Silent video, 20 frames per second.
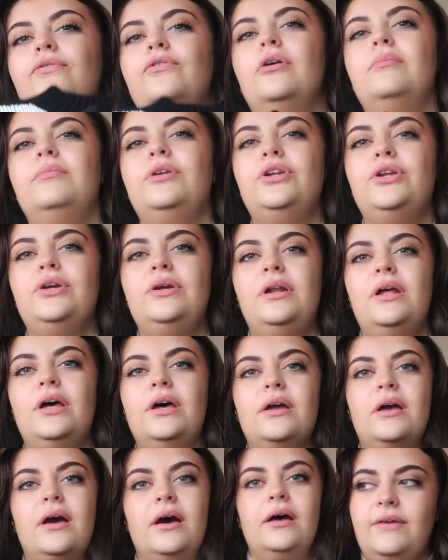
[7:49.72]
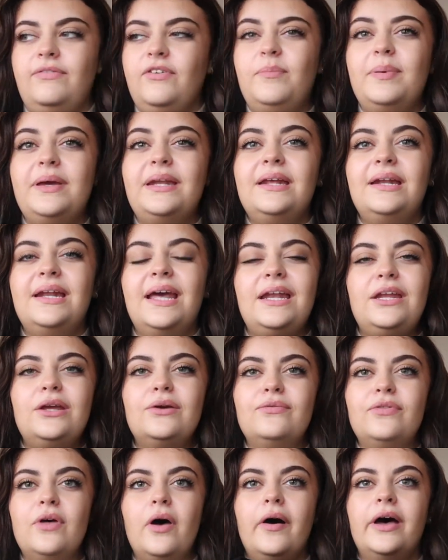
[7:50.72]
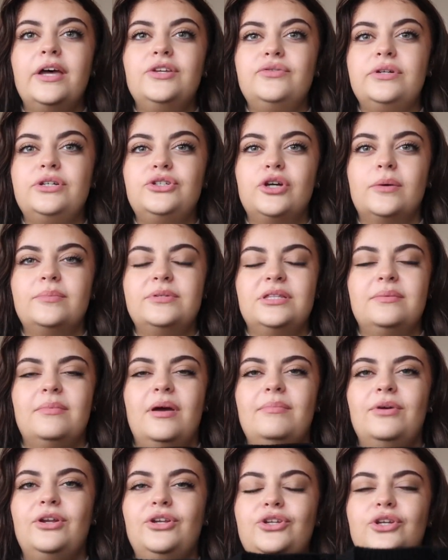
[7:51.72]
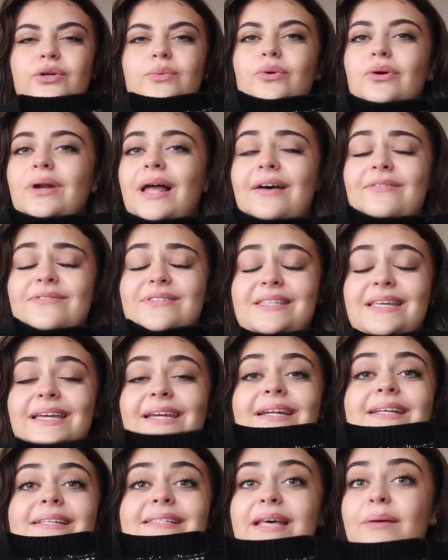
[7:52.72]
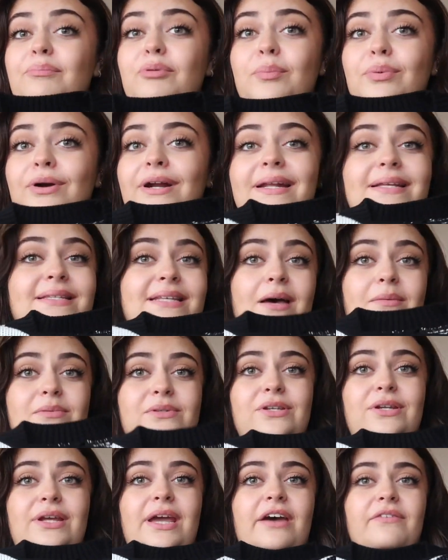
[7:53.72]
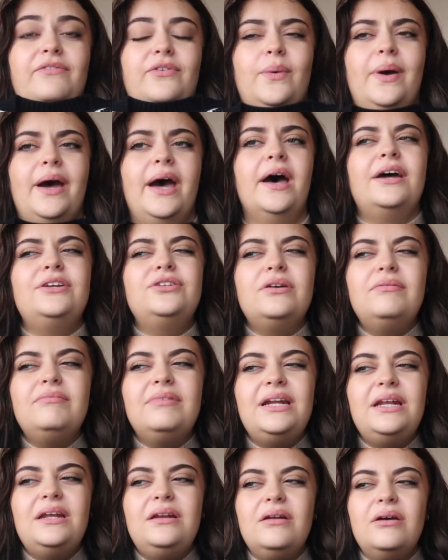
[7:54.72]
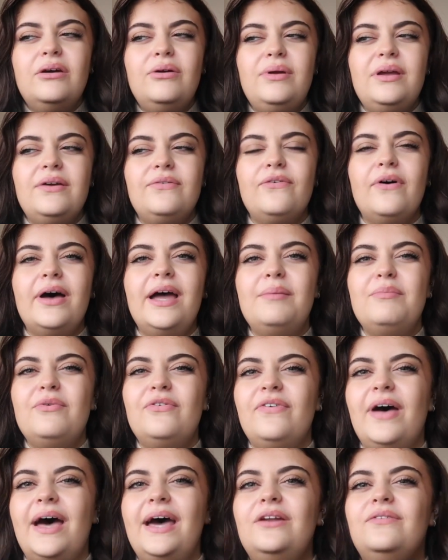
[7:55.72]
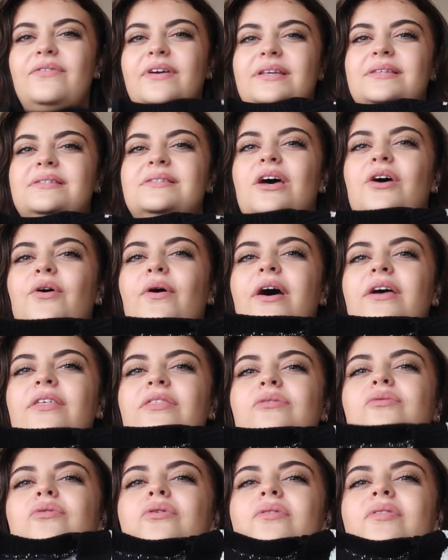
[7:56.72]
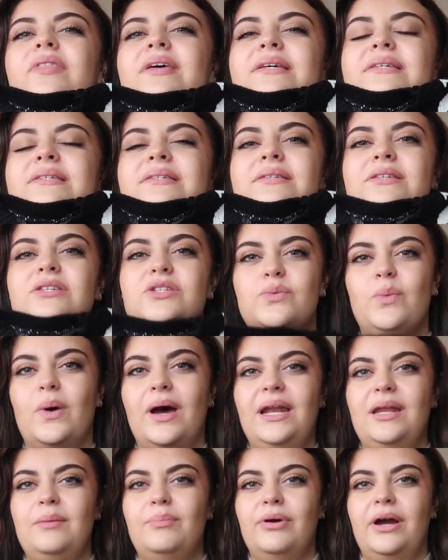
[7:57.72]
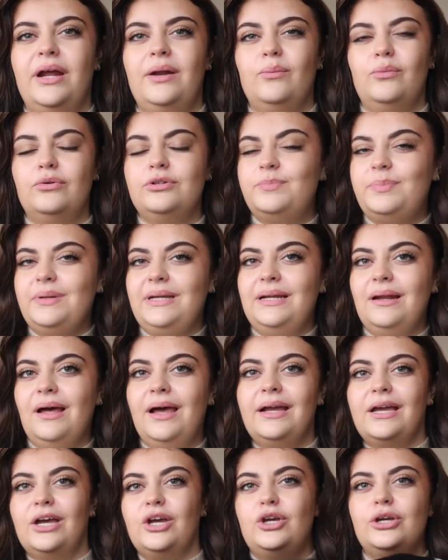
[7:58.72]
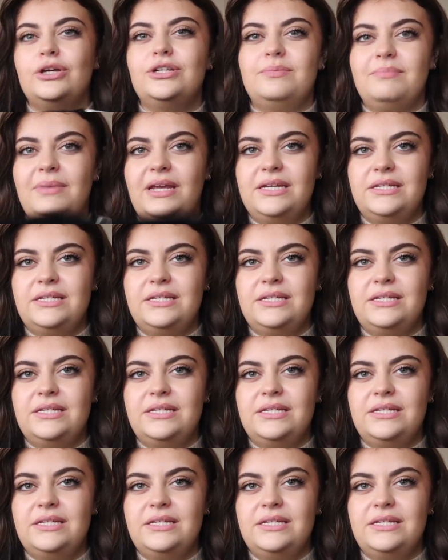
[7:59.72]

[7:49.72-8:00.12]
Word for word: from New Look. If you've been in any of the high street shops at the moment, you will have seen zebra print is absolutely everywhere. I don't really know if I am a fan of it, so I thought this swirly print would be like a good medium